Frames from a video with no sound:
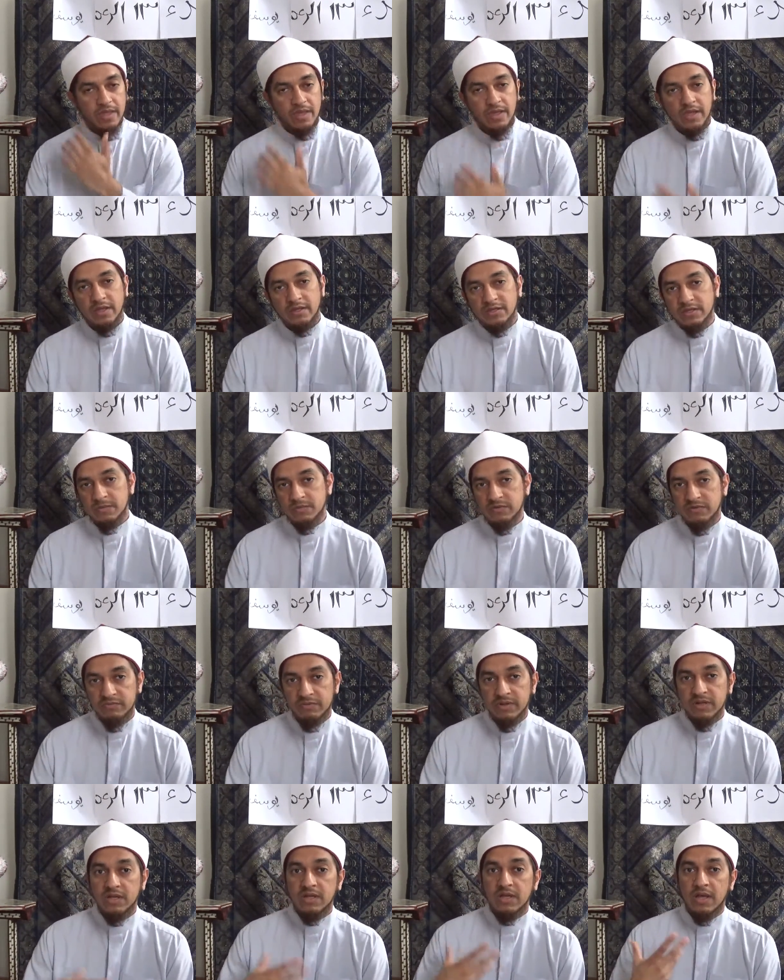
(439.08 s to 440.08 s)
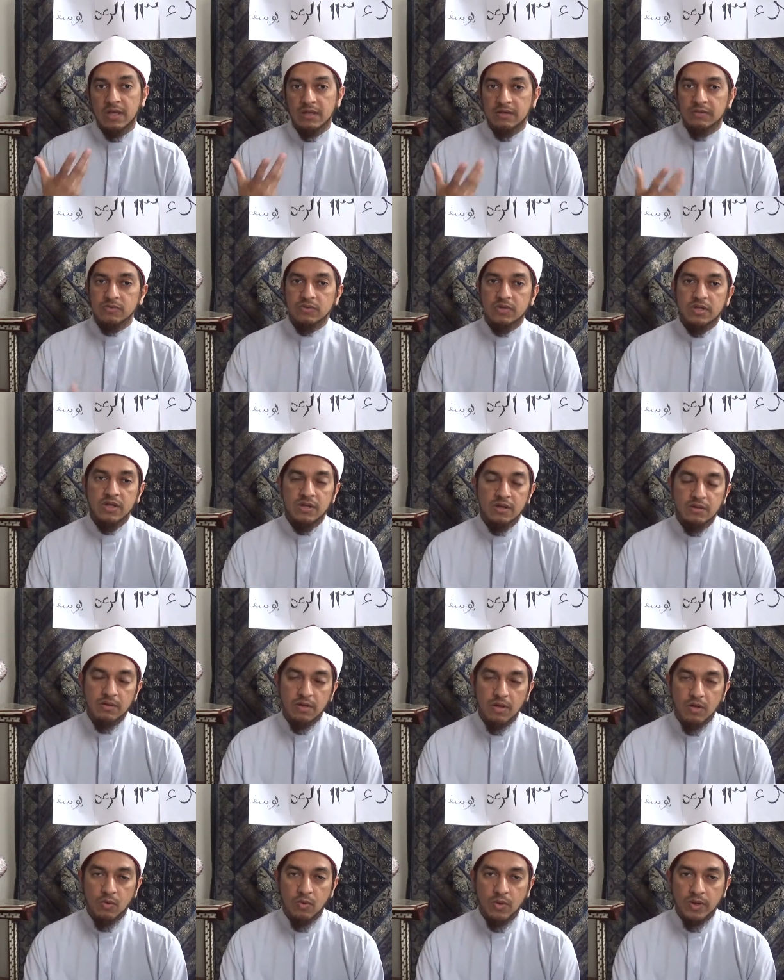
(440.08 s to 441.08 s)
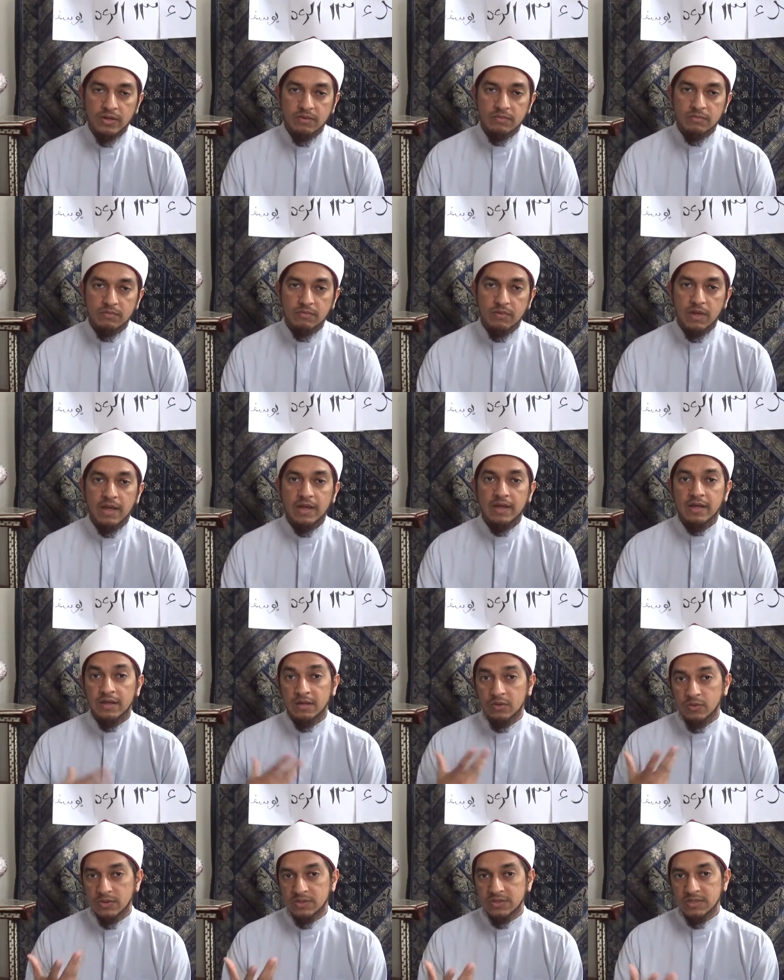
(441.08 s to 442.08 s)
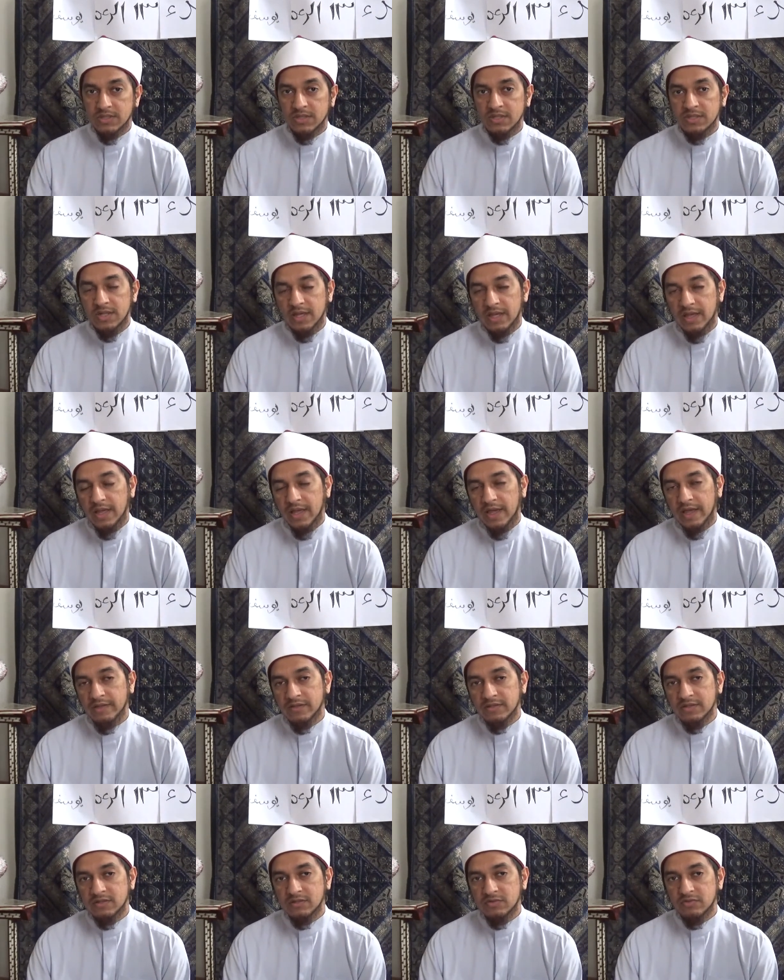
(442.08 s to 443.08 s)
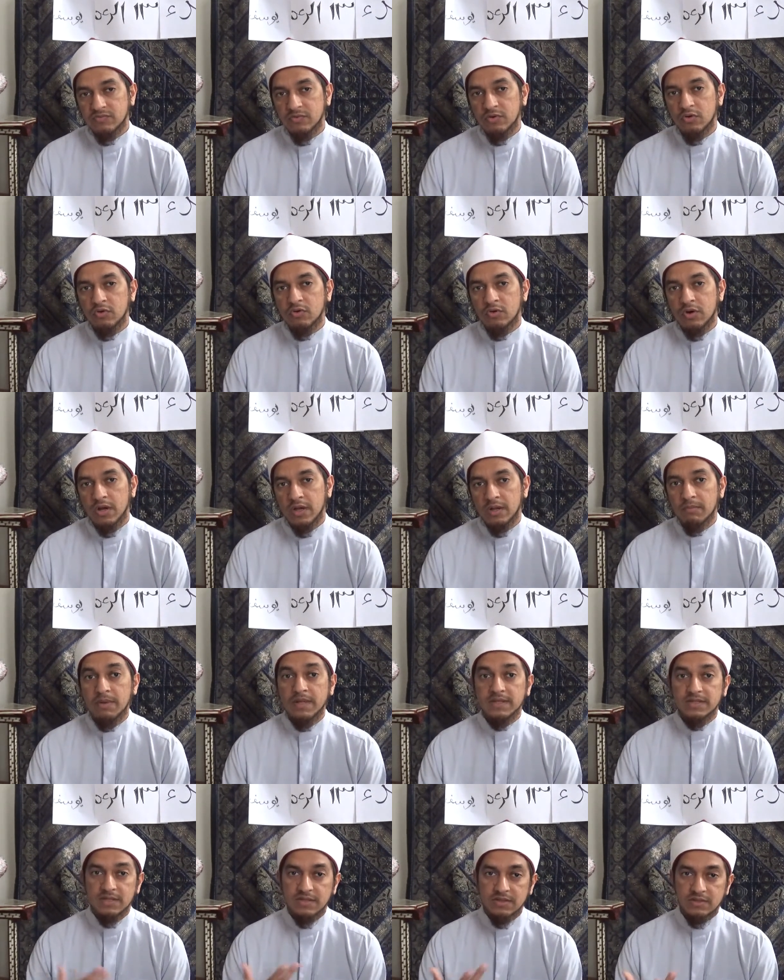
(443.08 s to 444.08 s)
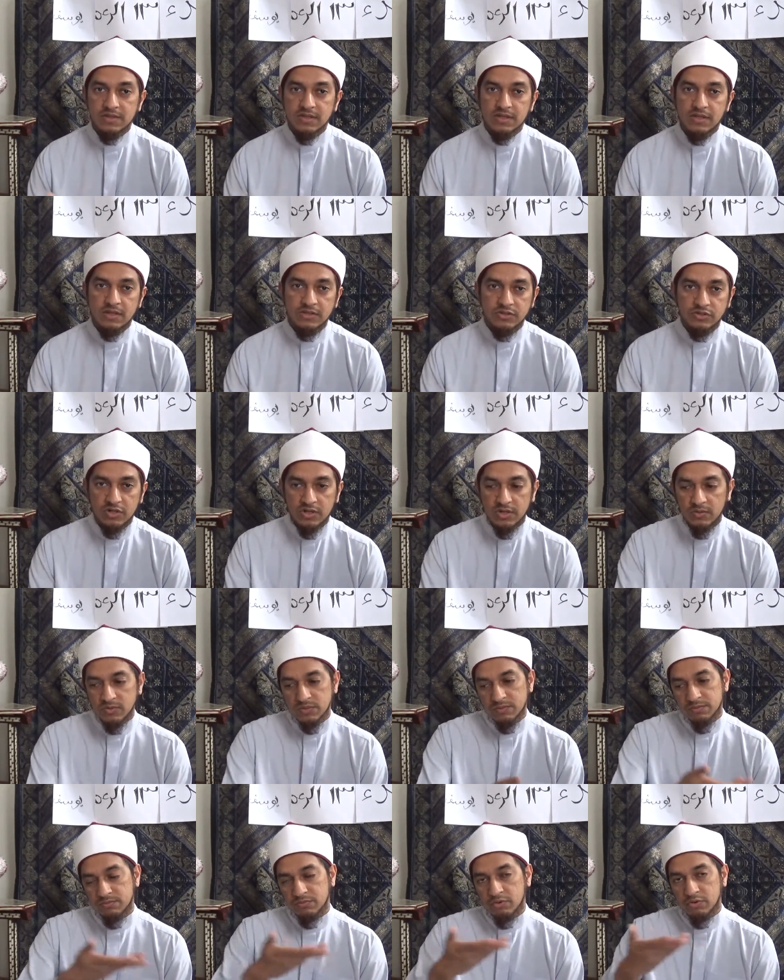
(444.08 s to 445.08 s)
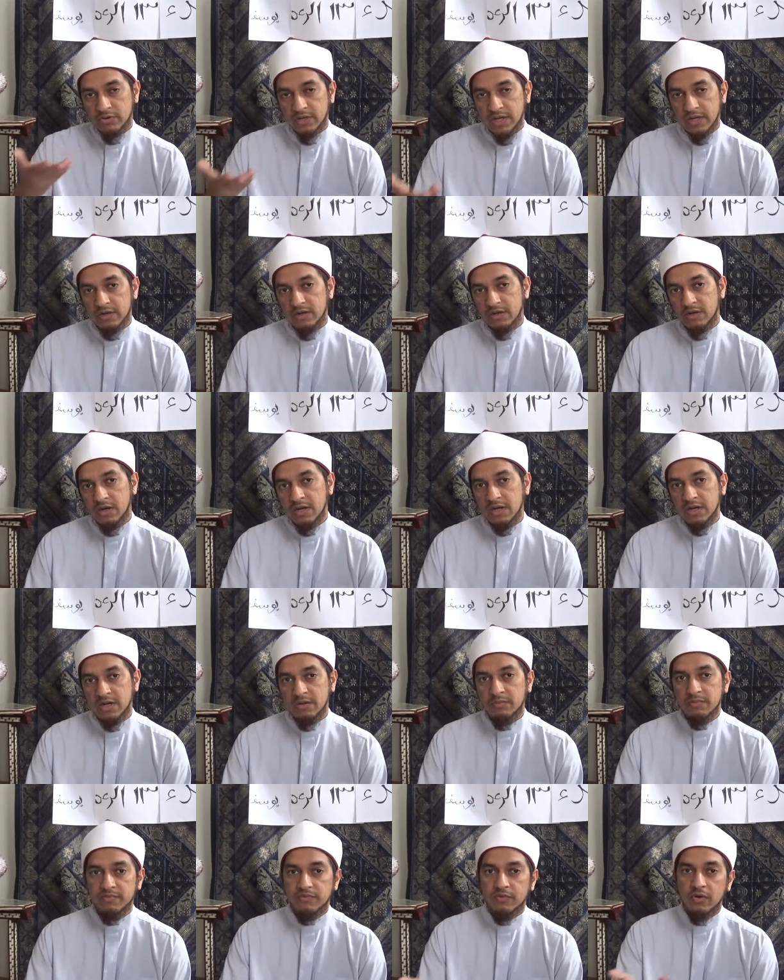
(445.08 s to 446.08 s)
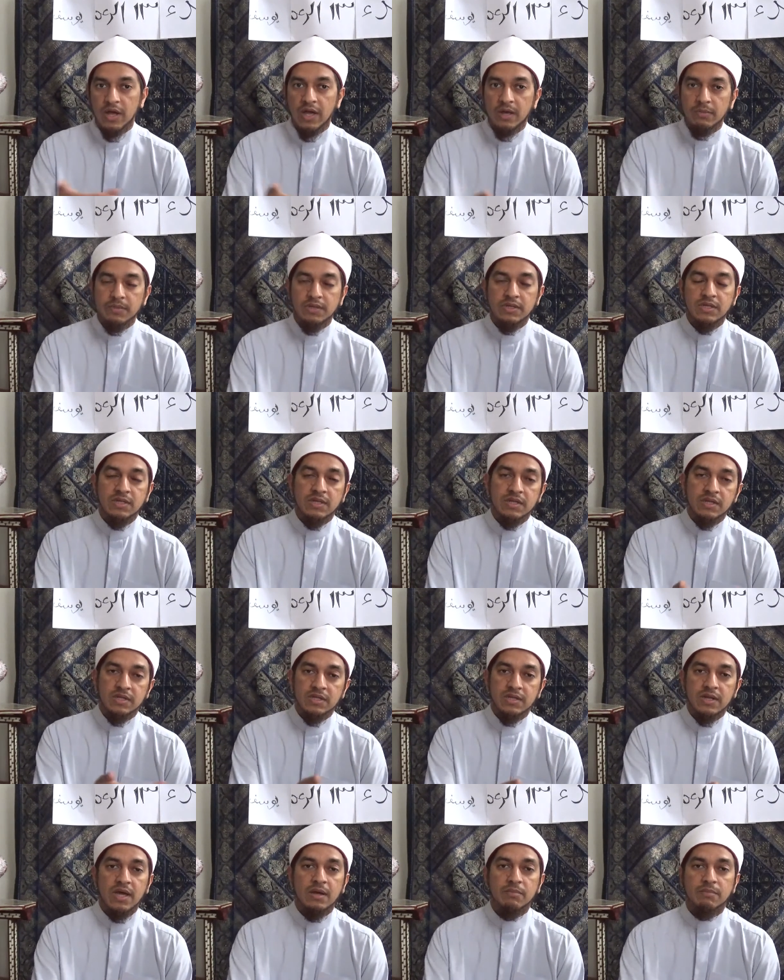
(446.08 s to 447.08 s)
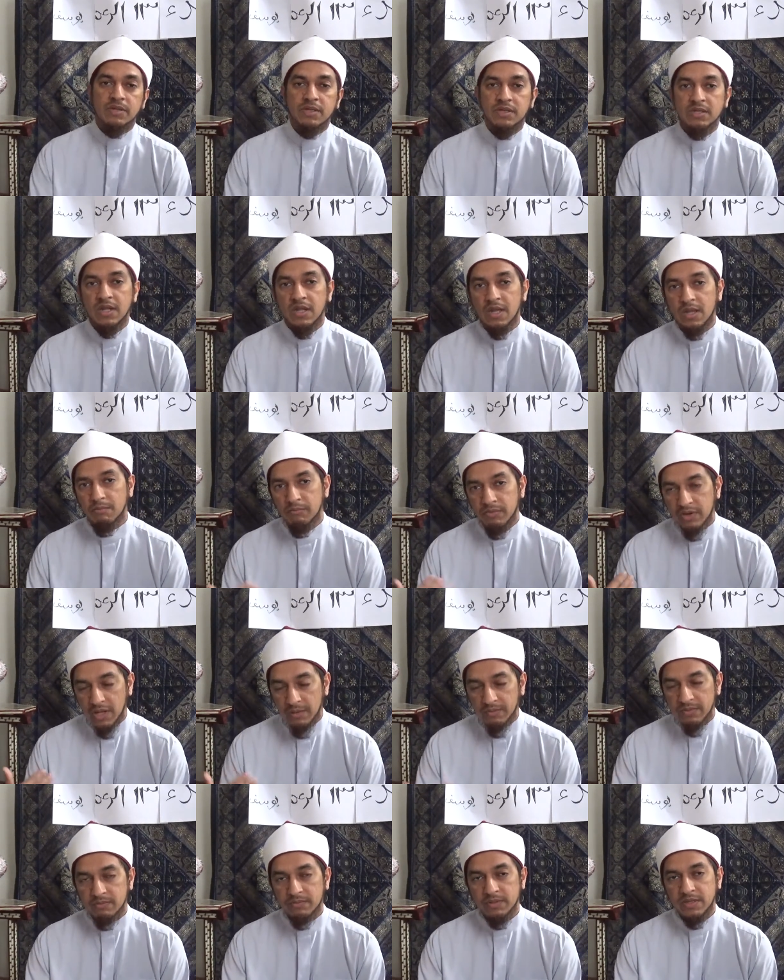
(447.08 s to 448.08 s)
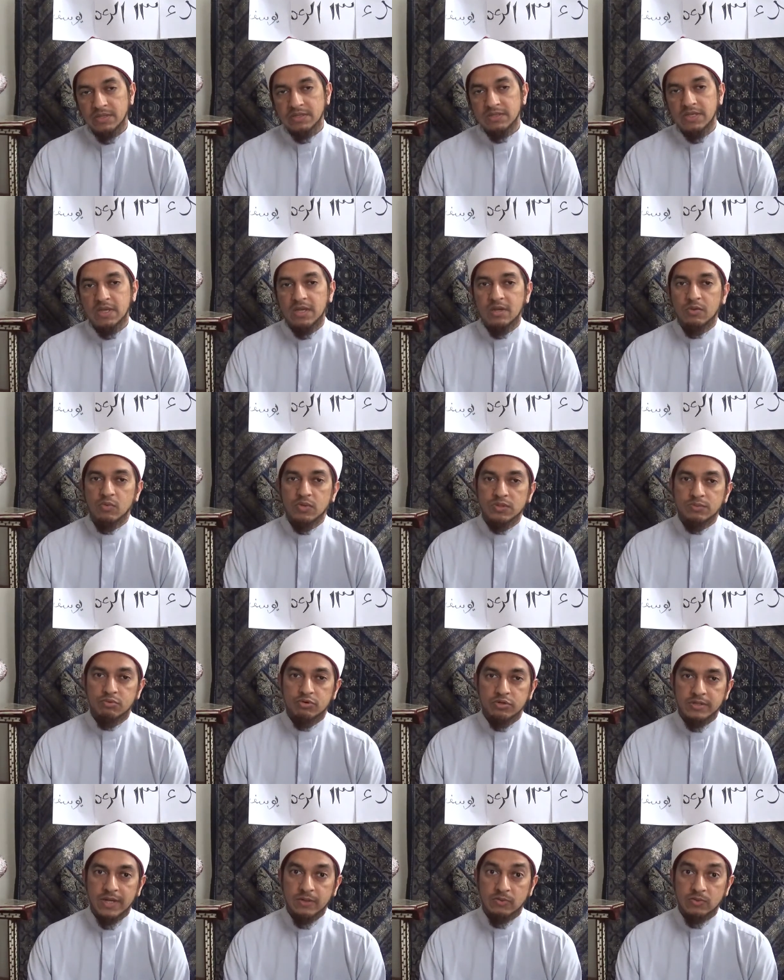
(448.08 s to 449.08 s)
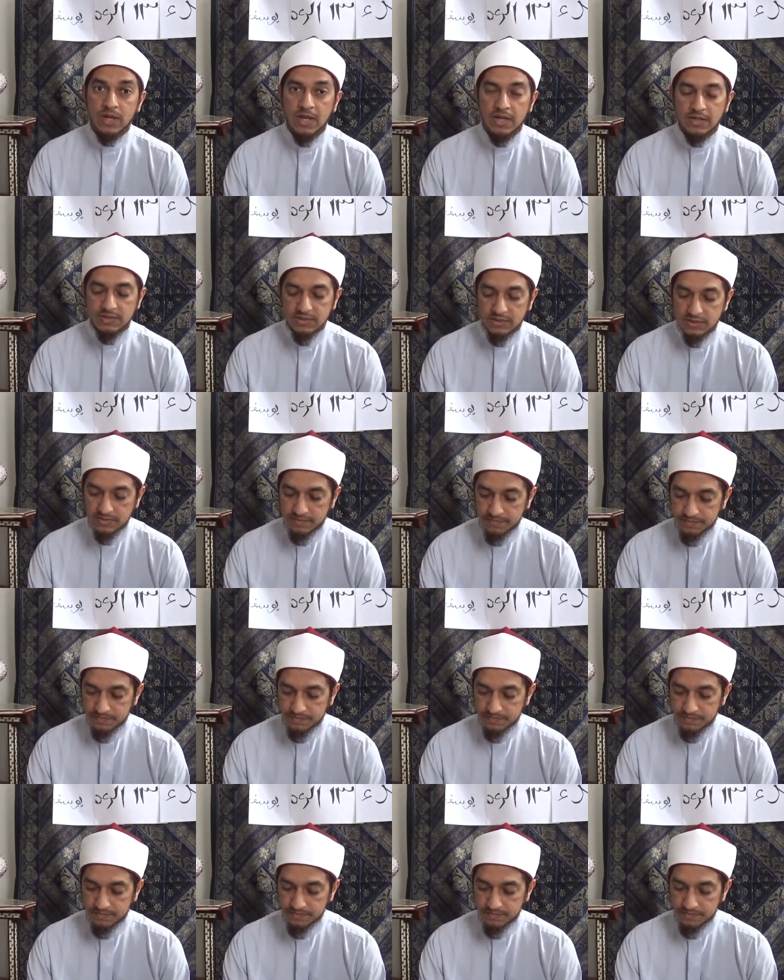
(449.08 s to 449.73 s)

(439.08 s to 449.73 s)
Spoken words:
in terms of bringing out quite eloquence in it. And this is for blessings that inshallah was brought out earlier before aminin, and then aminin, becoming peace, was brought out last.